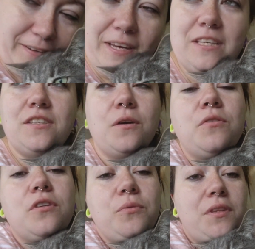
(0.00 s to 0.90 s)
He's
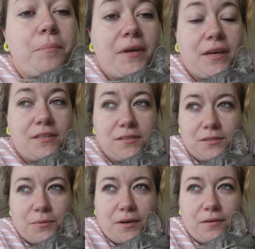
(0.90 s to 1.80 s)
so good with the kids
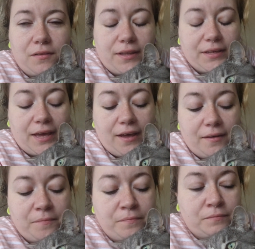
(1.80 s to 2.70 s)
as well, like the
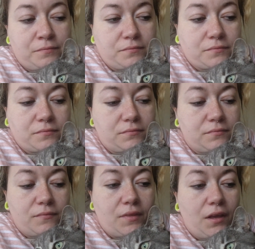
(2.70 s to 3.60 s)
cat.
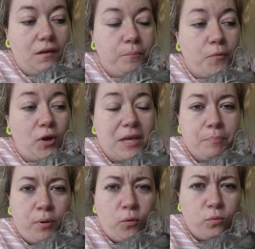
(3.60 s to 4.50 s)
But he
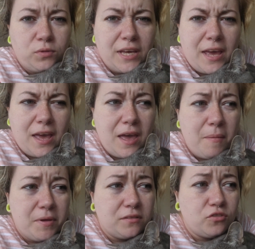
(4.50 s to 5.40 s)
pulls
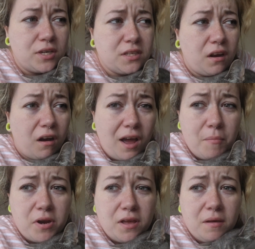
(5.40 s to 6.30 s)
him and tries to
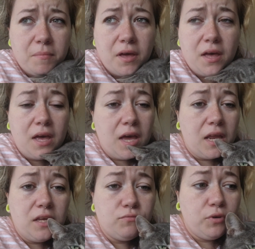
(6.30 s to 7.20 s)
climb on him,
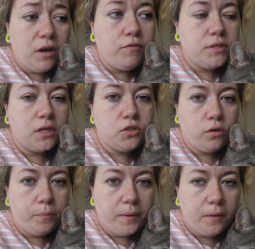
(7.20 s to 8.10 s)
and he's really, obviously I
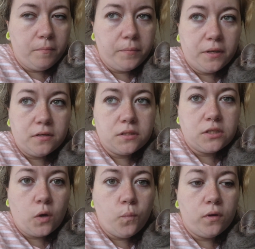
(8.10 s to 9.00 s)
stop him because I
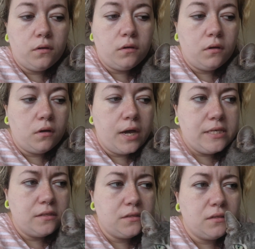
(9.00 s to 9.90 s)
don't want
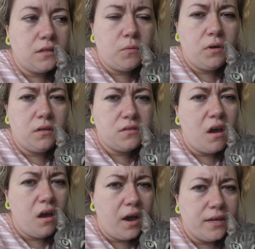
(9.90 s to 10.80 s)
Isaac, I don't want it to
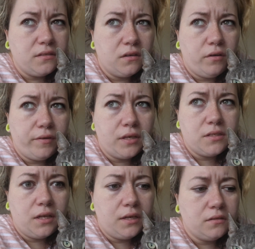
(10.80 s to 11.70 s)
hurt Isaac,
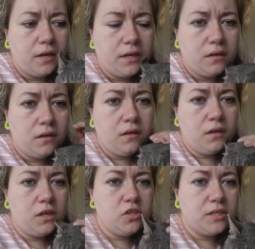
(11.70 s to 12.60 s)
obviously. Like,
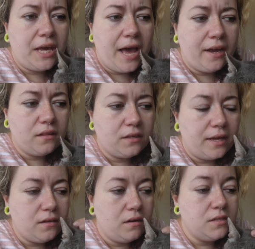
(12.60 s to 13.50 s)
he's just a cat, the
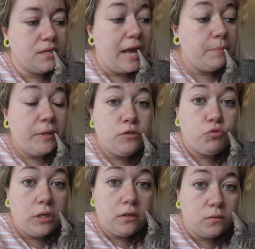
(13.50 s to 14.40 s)
cat don't understand, but he's
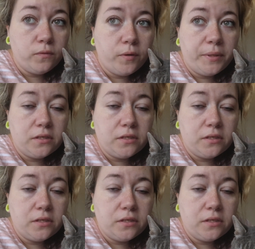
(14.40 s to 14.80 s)
really good with him.